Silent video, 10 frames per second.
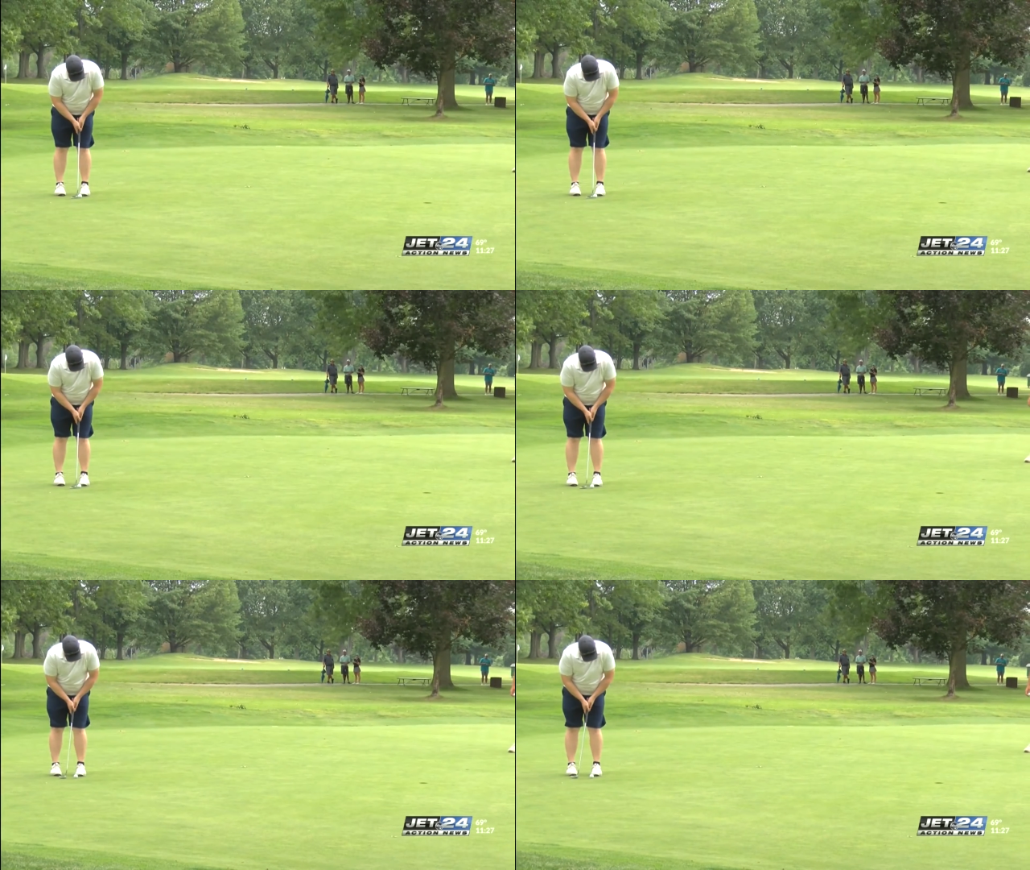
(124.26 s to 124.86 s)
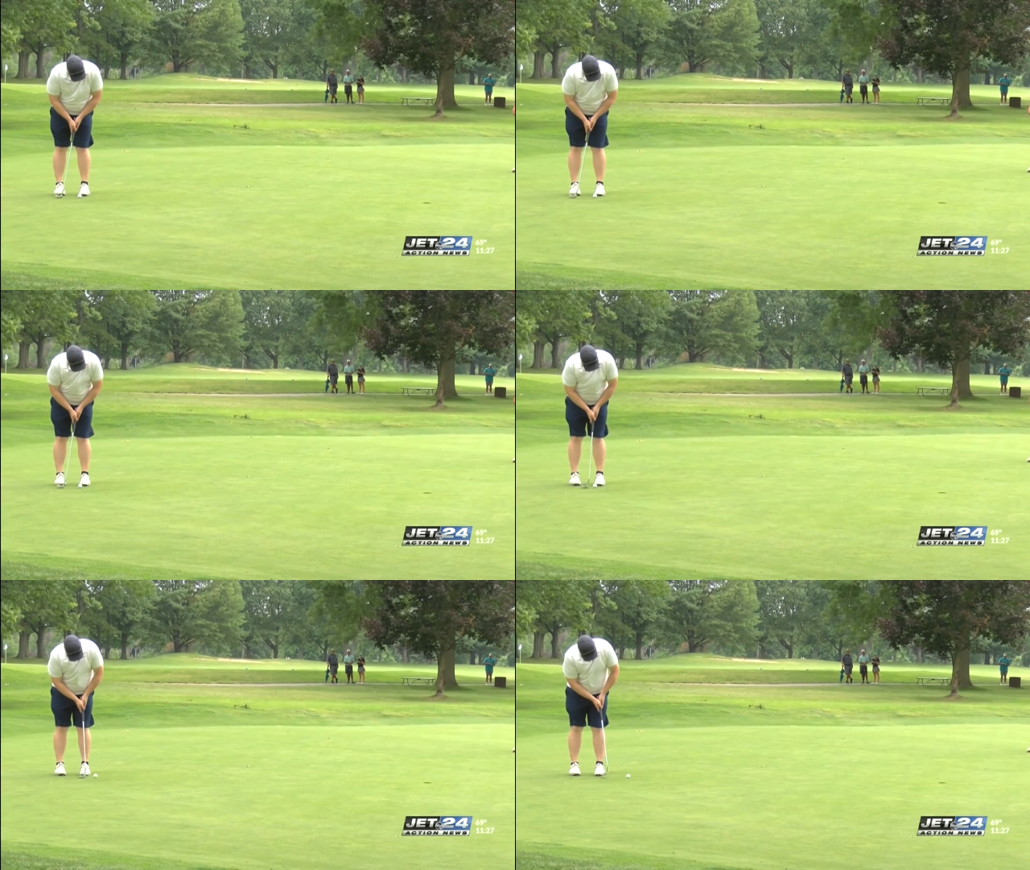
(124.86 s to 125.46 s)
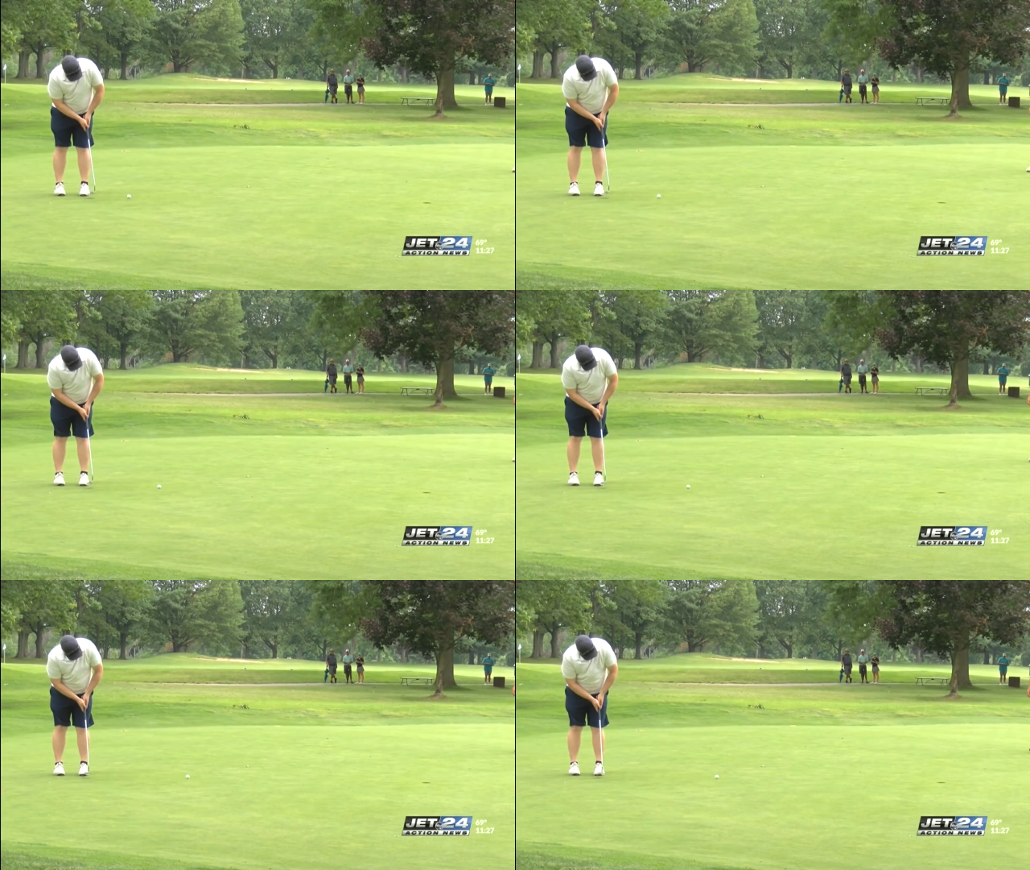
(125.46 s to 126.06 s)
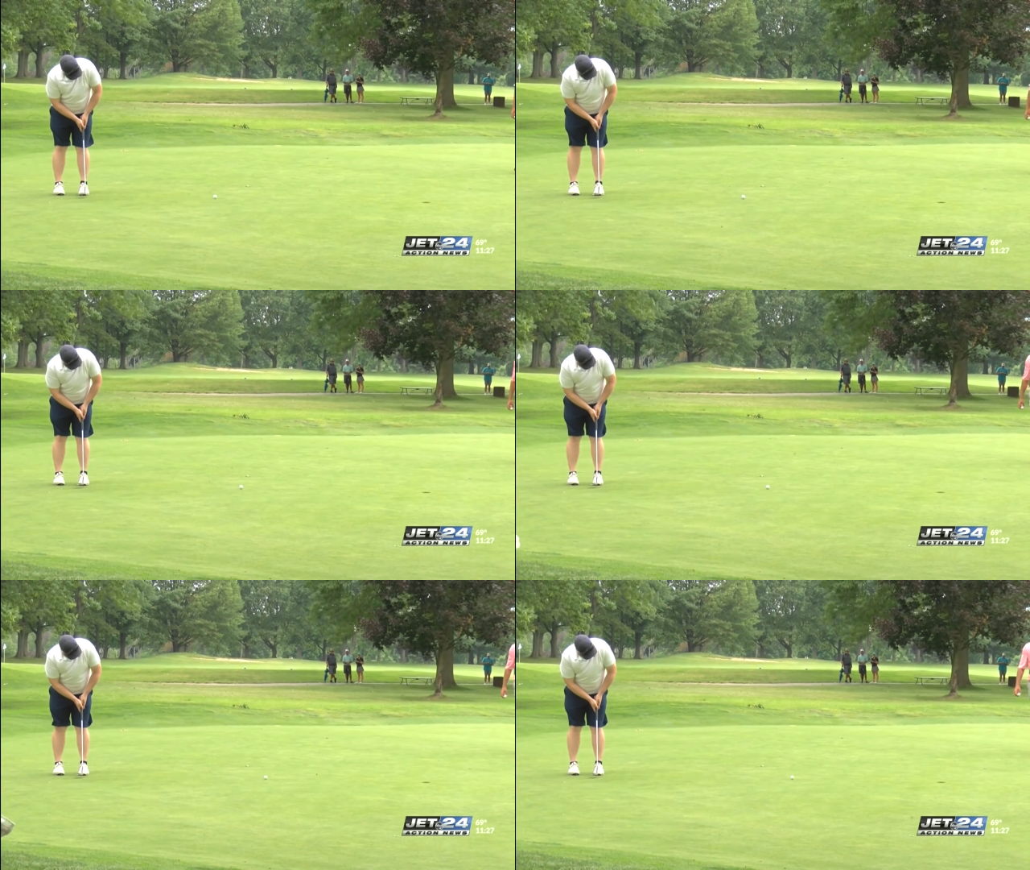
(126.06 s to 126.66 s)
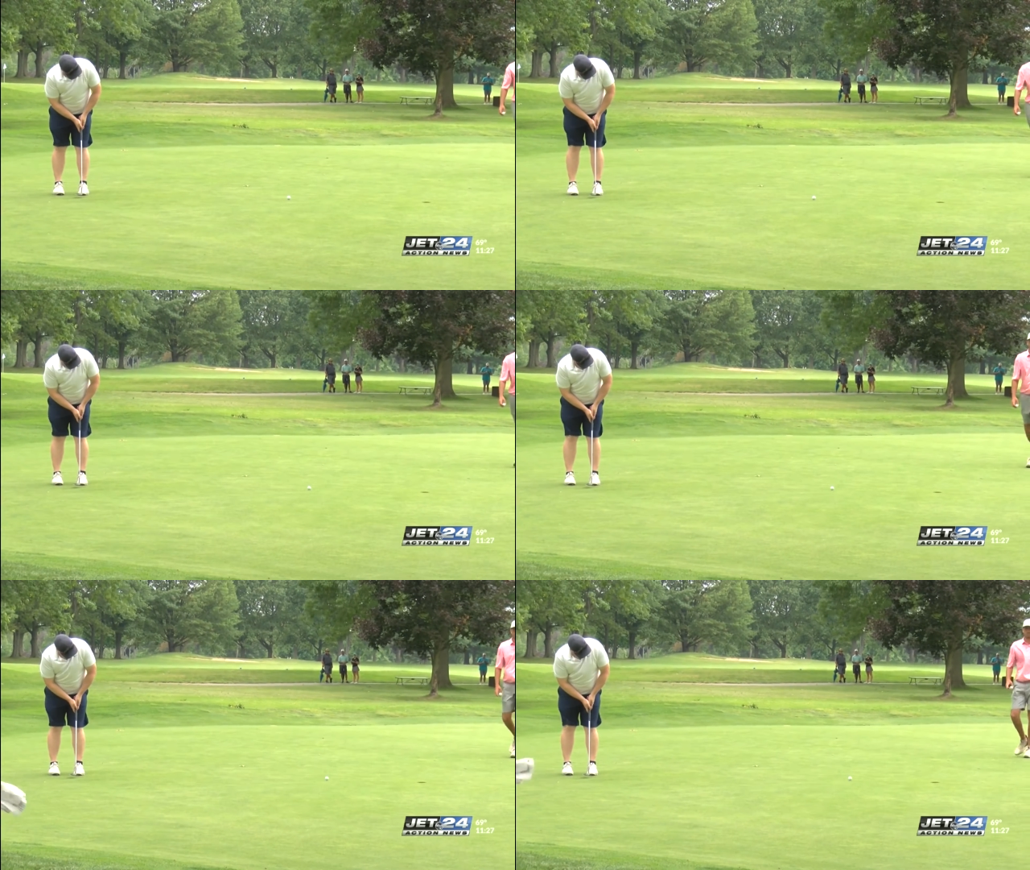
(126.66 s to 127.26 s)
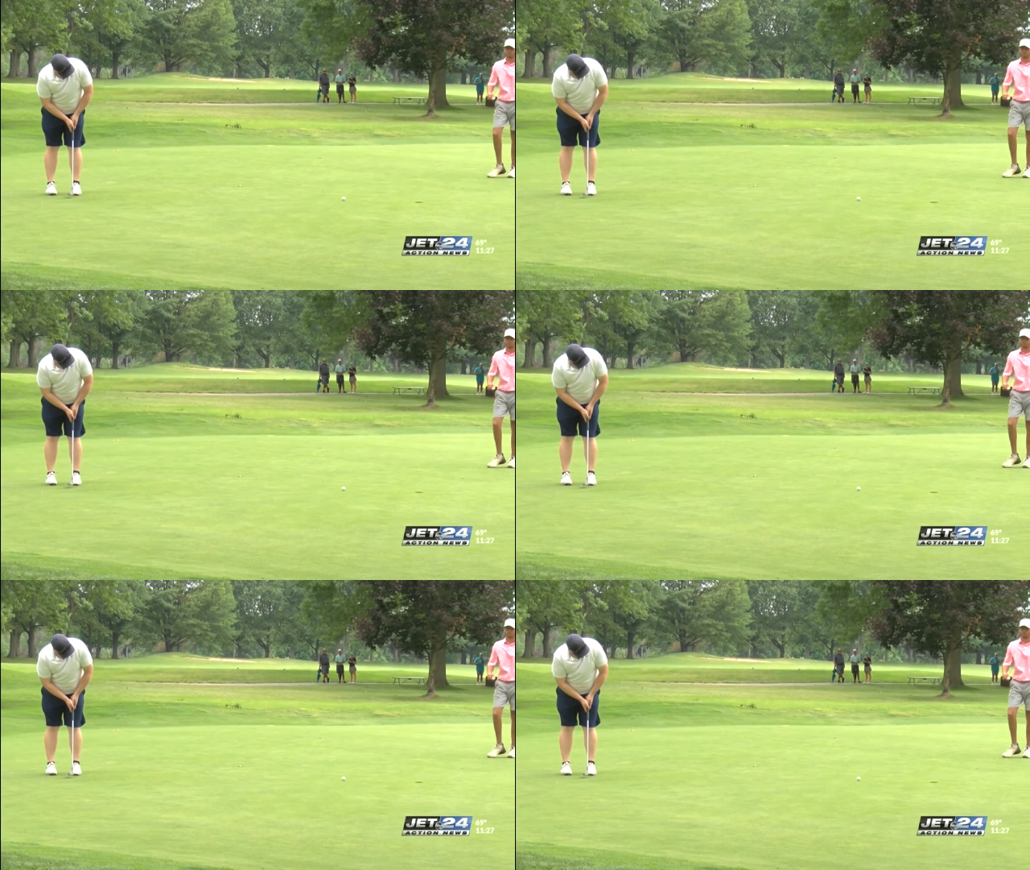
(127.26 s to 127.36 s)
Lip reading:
No face is visible, so there are no lips to read.